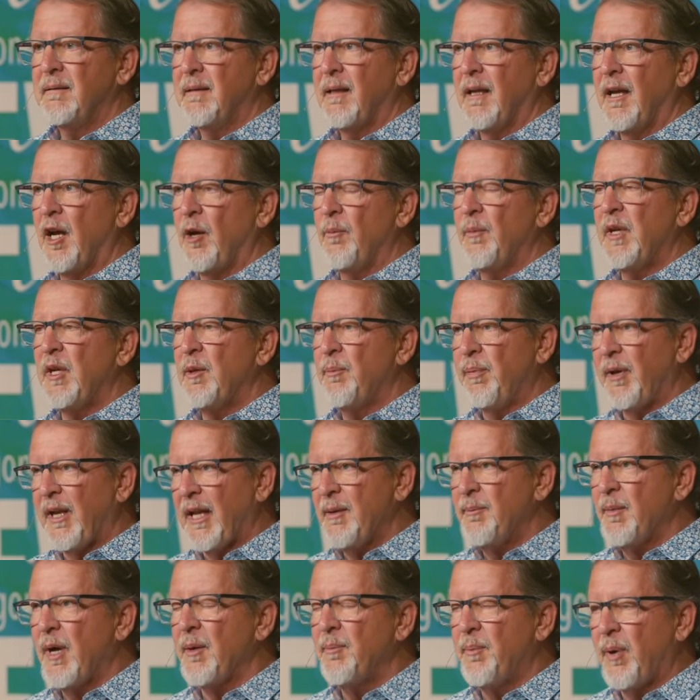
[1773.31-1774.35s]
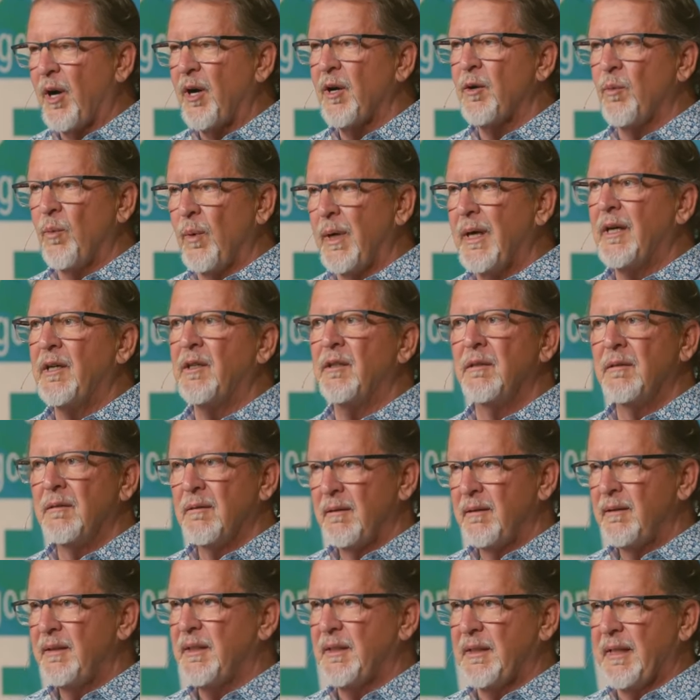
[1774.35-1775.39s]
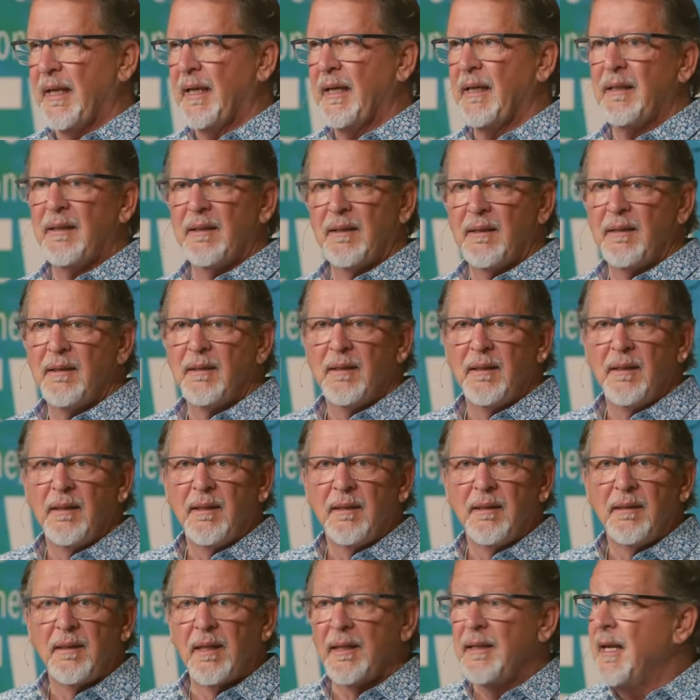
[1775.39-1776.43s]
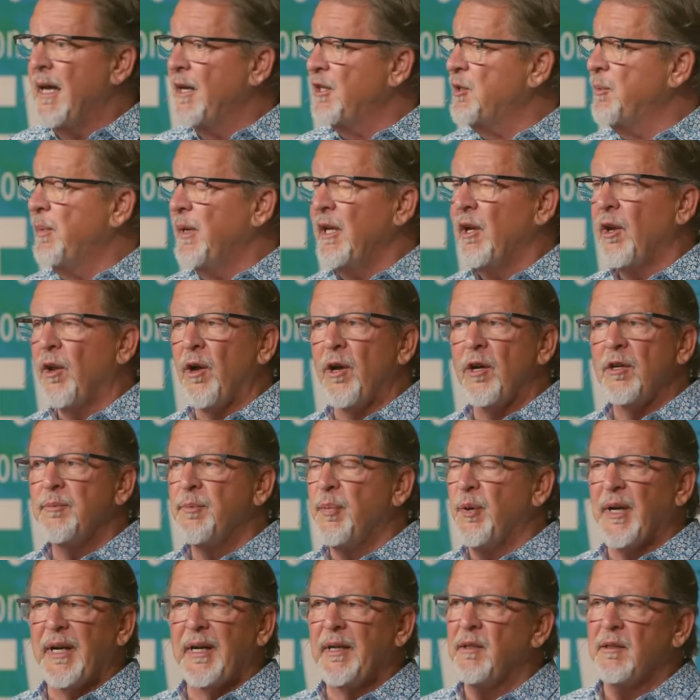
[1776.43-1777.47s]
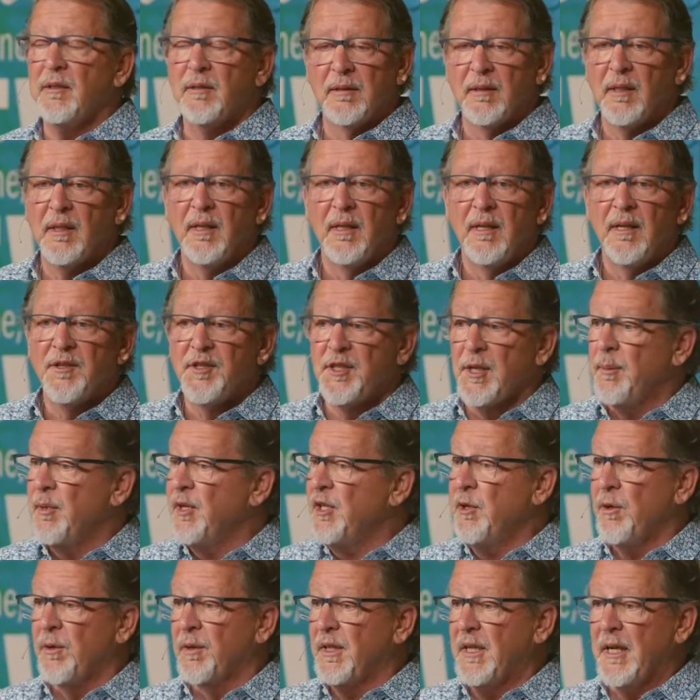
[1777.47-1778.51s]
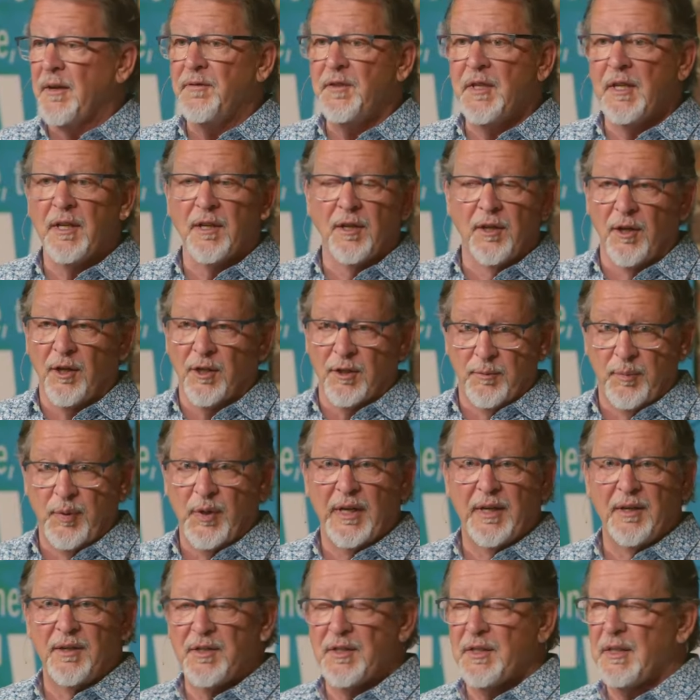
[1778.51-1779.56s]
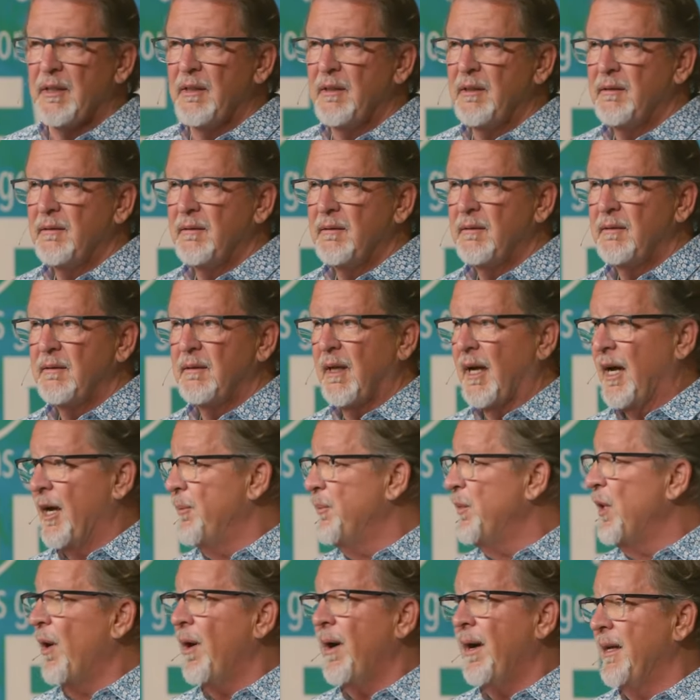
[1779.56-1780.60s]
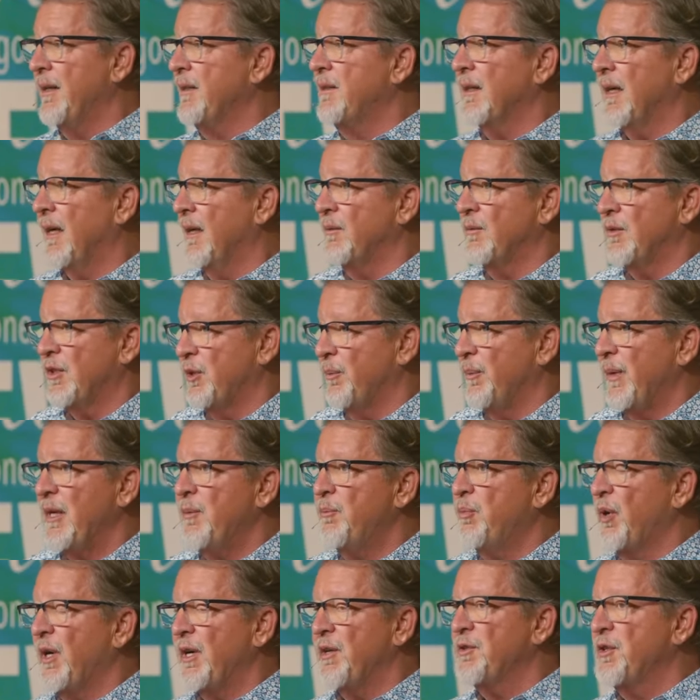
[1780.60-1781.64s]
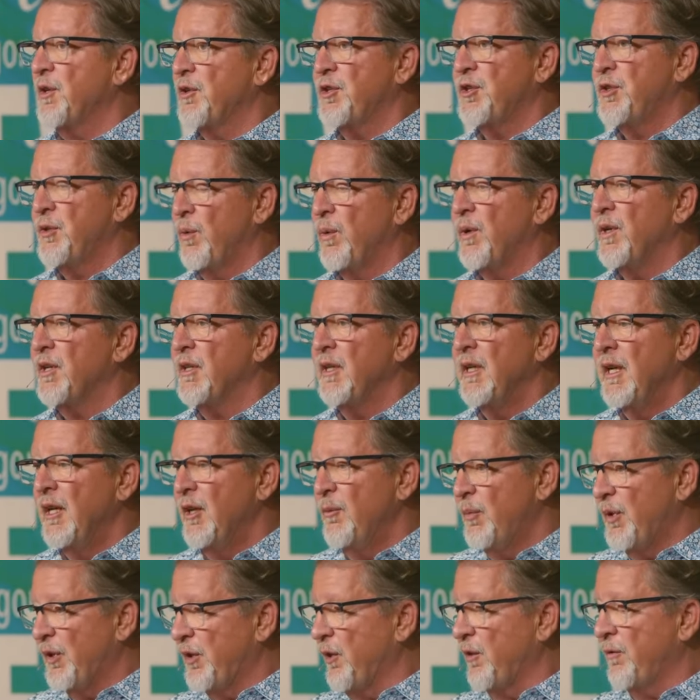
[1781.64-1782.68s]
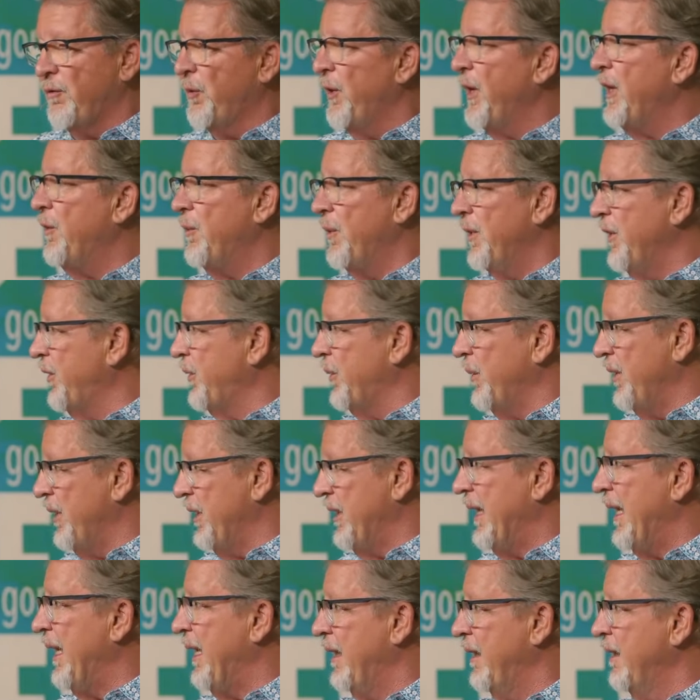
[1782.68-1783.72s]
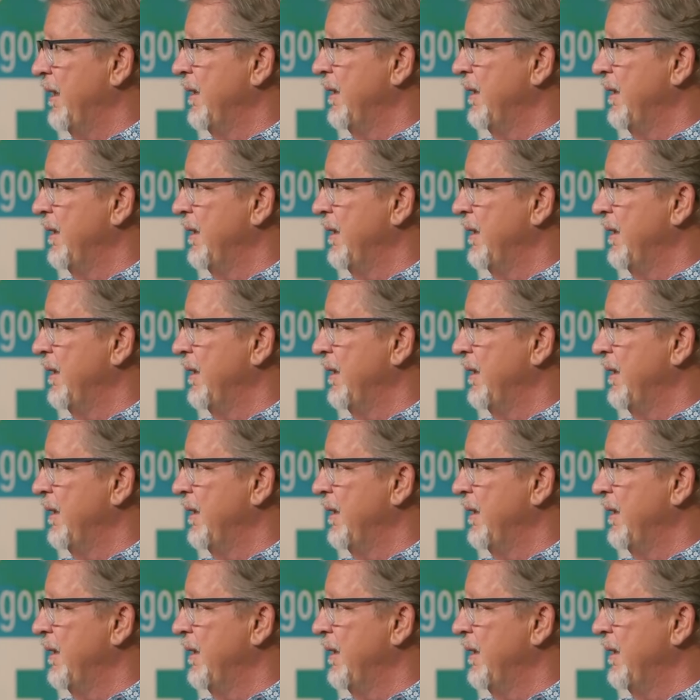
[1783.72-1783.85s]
Help me to play my part well today. Doesn't have to be a long prayer. Some of you are gifted at long prayers. I'm not. To me, prayers are short, but they're frequent through the day.